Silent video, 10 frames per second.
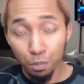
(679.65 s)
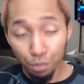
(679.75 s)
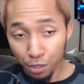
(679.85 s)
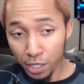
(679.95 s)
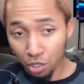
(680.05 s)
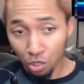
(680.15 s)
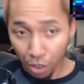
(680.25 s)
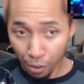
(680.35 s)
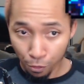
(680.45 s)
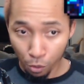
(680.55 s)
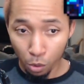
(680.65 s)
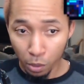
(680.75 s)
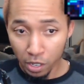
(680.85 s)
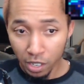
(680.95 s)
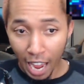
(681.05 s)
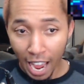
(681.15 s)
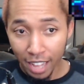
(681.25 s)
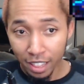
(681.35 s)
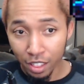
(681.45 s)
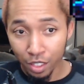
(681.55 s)
pretty straightforward,
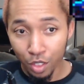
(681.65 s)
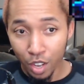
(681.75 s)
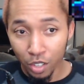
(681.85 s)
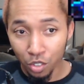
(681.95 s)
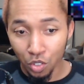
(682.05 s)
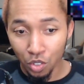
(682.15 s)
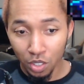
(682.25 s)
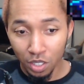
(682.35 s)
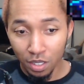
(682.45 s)
and there's